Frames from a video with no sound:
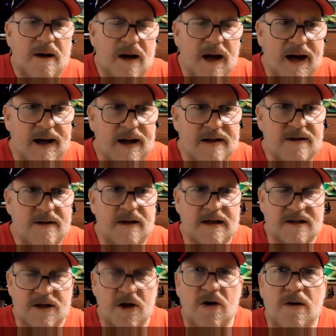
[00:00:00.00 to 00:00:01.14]
and it's
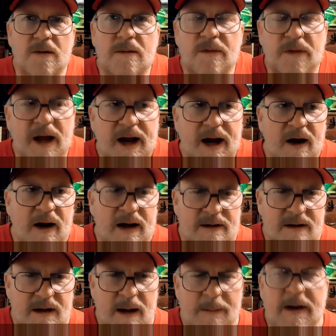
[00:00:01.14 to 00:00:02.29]
still there. And
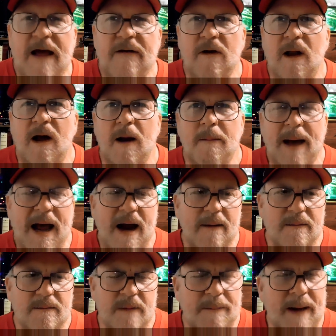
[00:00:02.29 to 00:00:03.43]
I've been having a lot of
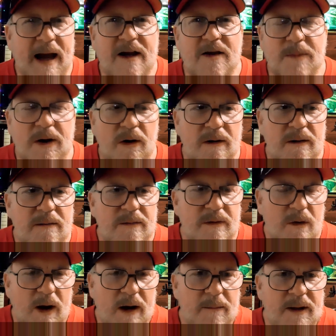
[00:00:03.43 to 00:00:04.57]
my back has been hurting
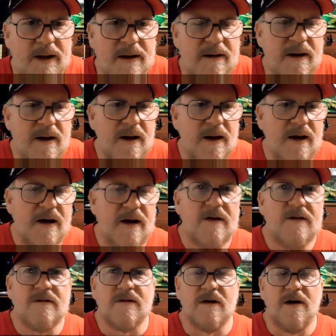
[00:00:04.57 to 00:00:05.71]
quite a bit.
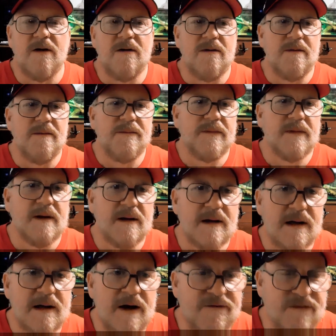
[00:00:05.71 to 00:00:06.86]
So
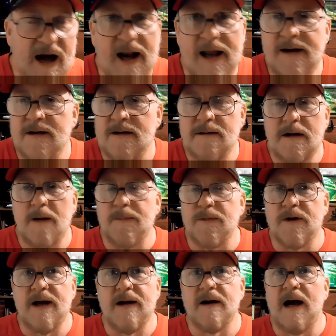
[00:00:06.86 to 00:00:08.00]
I finally, a couple
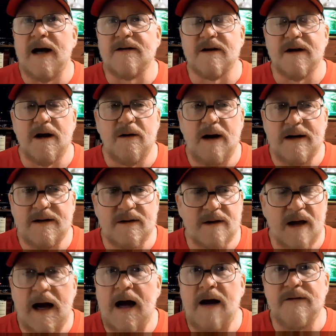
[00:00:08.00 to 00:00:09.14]
of nights ago, I
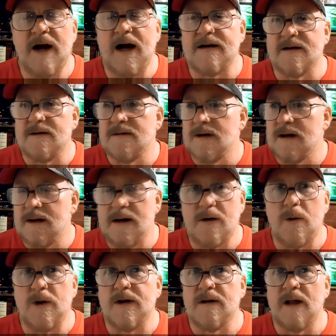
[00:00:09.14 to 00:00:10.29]
have got to
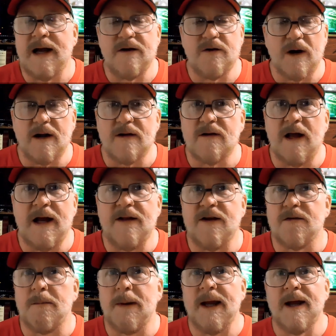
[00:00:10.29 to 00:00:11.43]
quit trying to lay in this
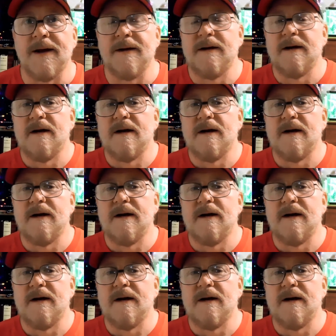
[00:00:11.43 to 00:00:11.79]
bed,